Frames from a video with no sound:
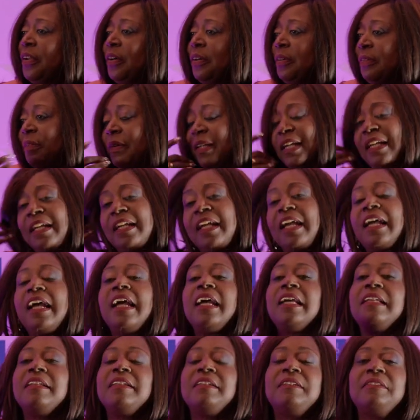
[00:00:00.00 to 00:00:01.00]
know,
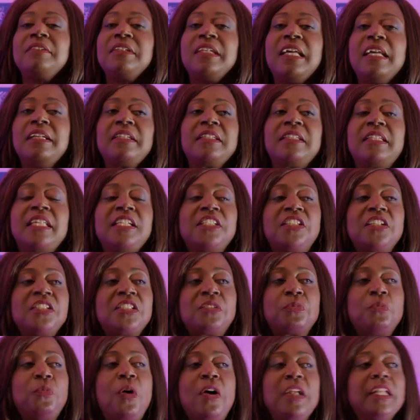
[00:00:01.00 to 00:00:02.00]
they
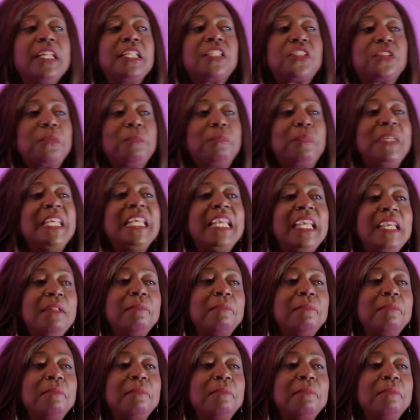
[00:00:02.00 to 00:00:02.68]
just wanted to be